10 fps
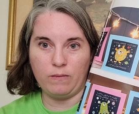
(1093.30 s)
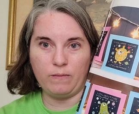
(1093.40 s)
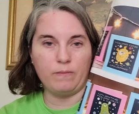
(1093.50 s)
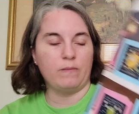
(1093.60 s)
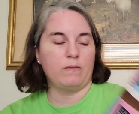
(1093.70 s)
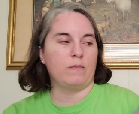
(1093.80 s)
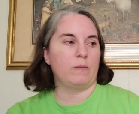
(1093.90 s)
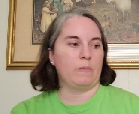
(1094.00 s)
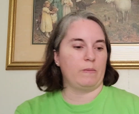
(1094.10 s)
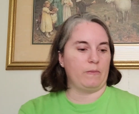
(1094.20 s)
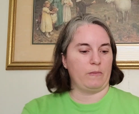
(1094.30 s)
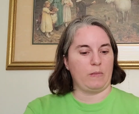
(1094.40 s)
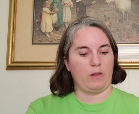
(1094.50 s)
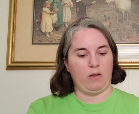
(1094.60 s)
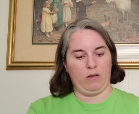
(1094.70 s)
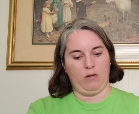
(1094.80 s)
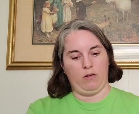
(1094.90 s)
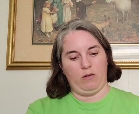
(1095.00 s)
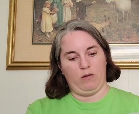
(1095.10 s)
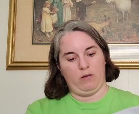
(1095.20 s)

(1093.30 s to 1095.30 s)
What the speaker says: Nothing is said.